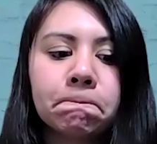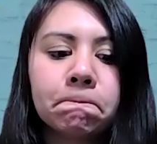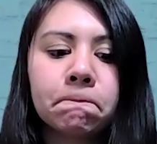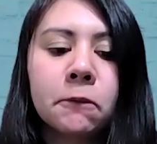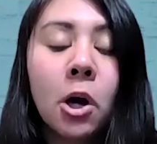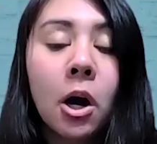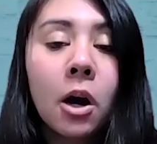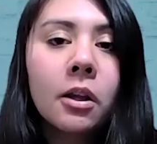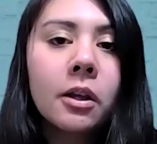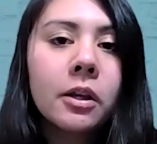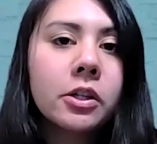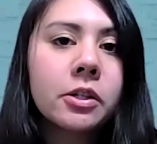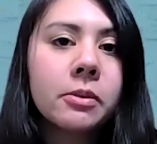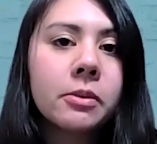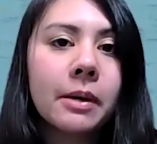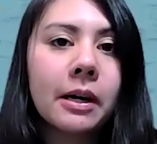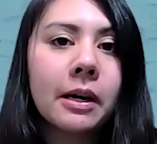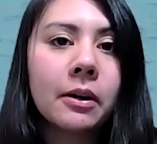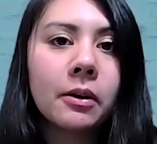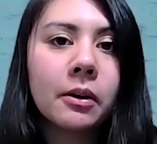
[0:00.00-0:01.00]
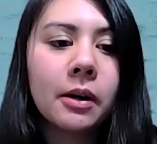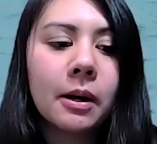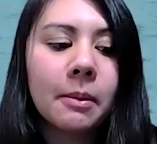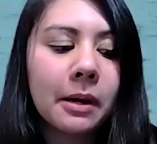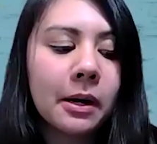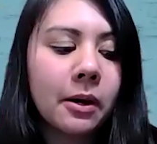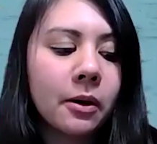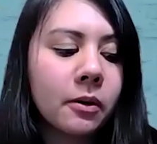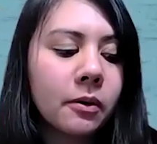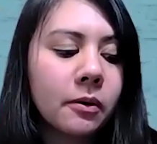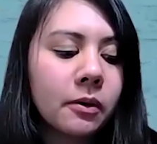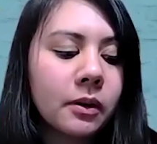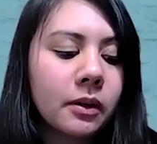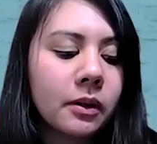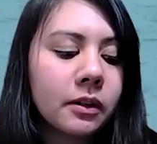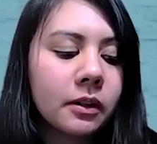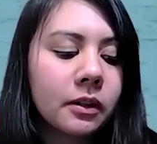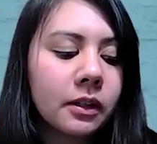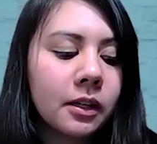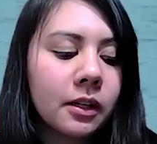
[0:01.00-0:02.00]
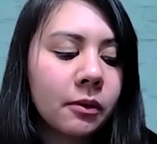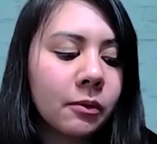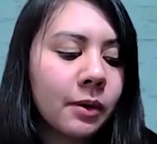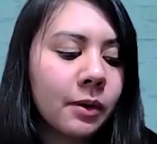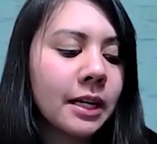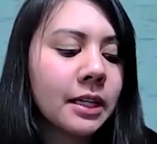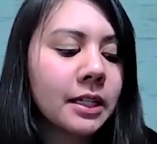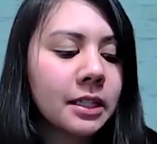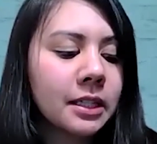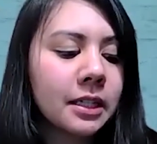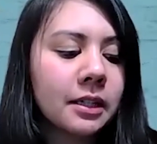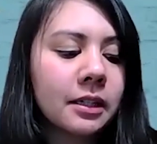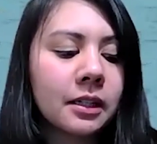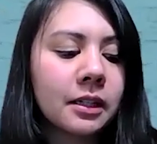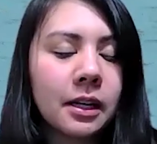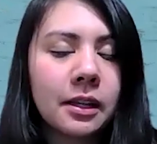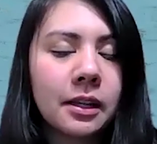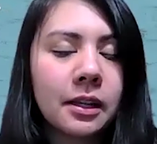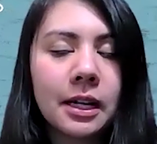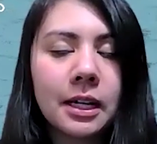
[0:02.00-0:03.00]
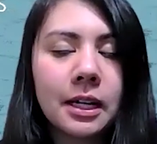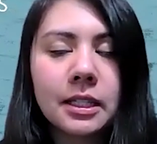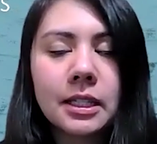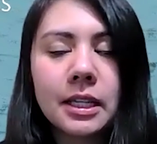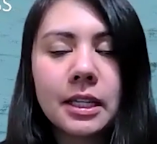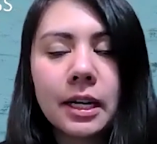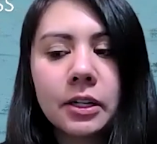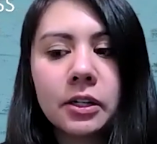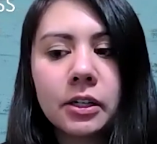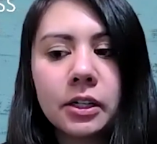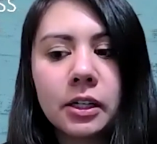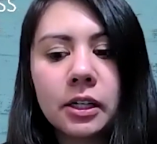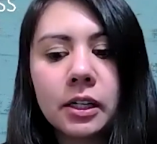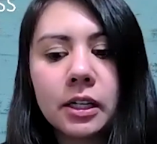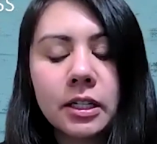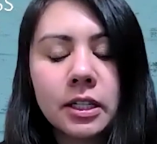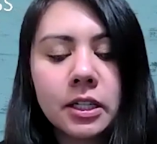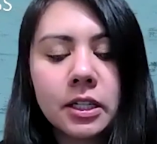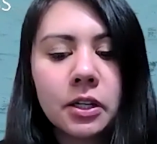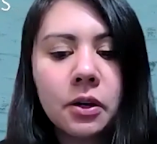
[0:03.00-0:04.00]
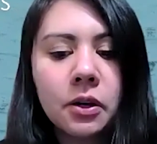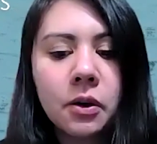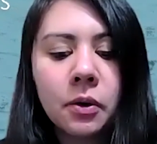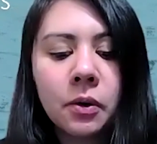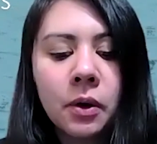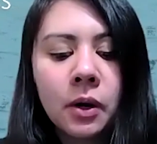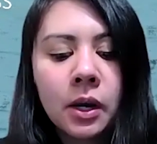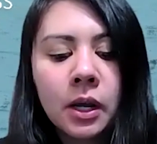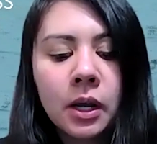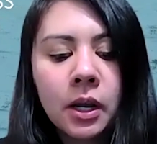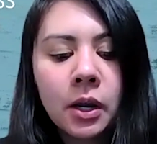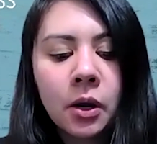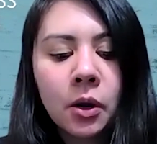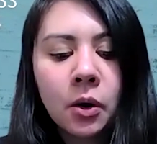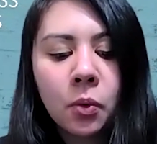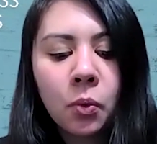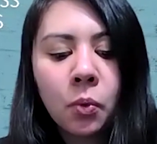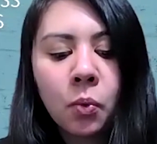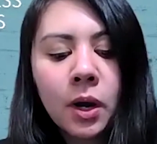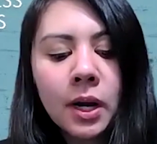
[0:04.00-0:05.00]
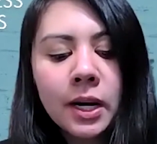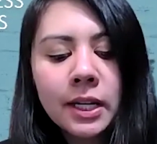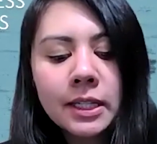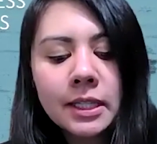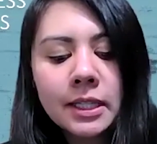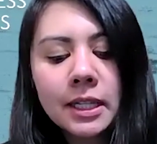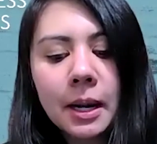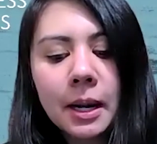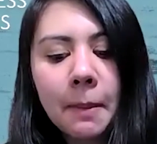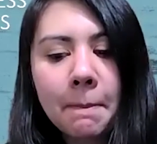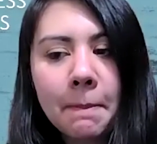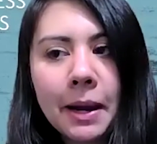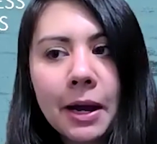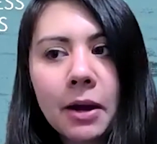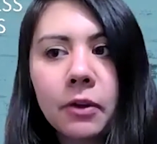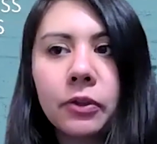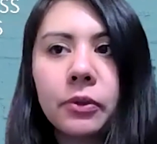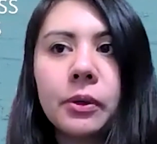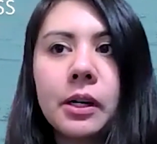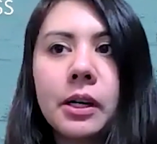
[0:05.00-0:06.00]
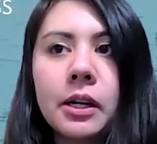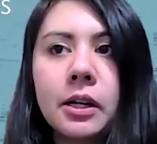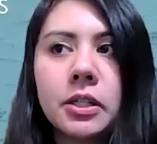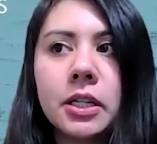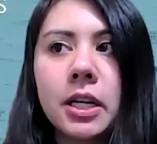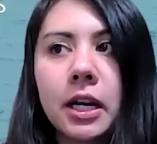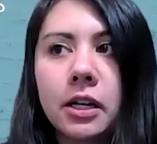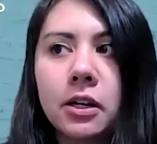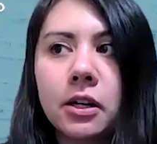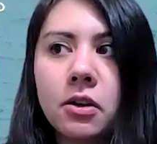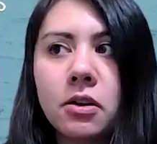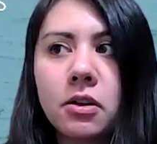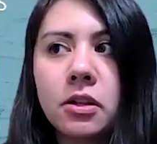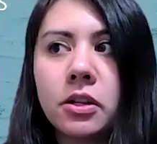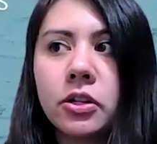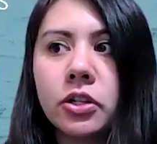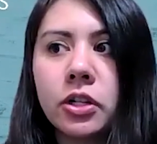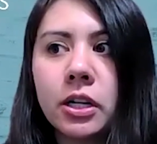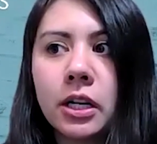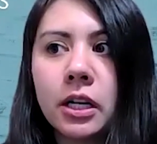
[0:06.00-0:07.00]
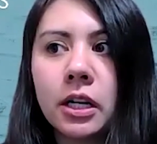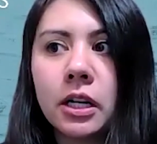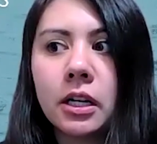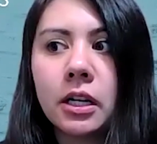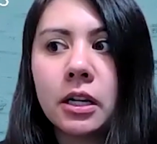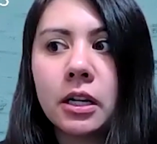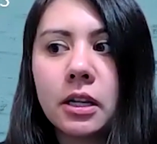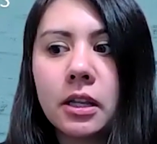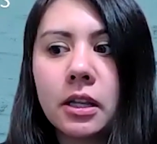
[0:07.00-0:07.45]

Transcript: knowledge about e-waste and that sector. And so what is it about 3R Technology